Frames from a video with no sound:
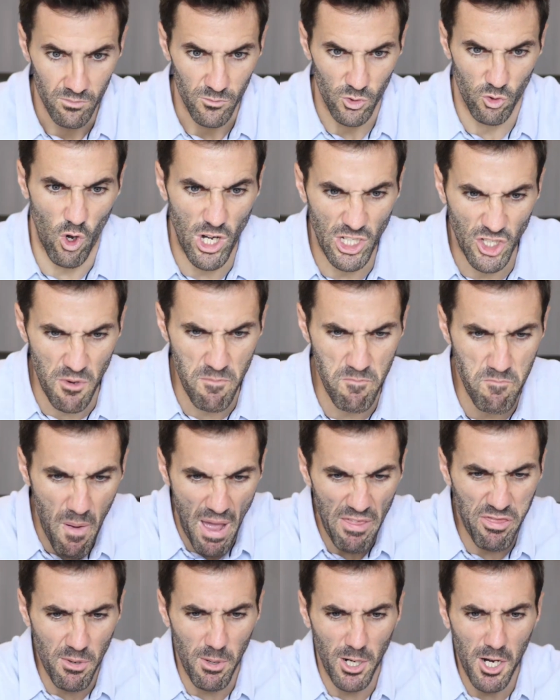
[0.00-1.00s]
if you really
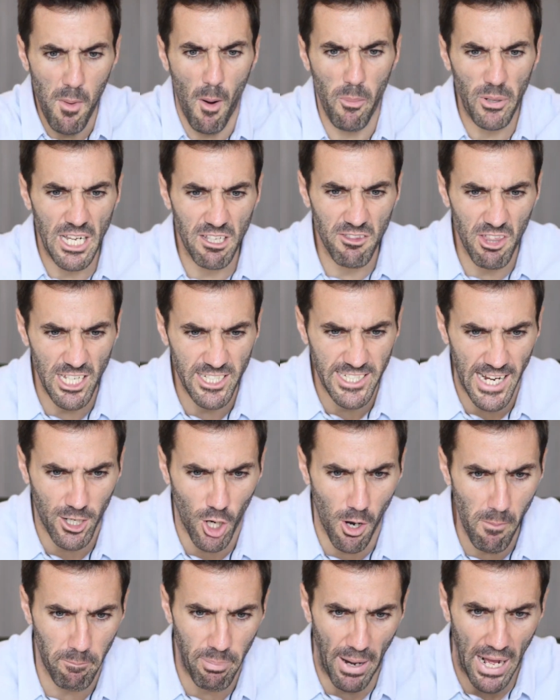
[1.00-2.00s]
have some serious
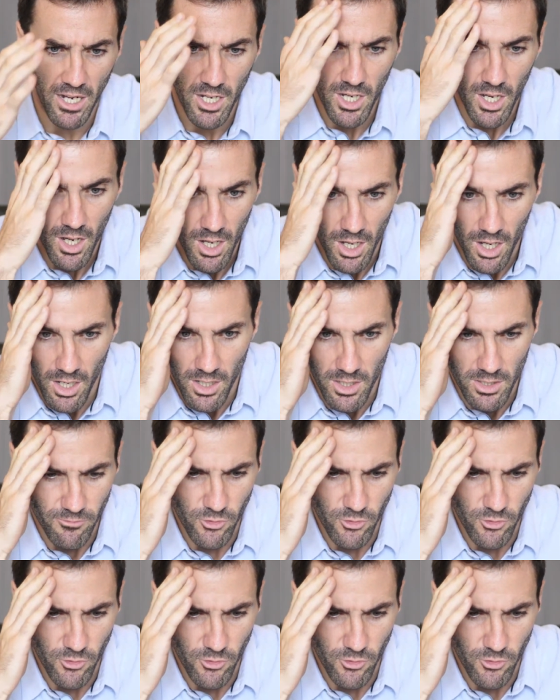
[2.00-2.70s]
issues with your host,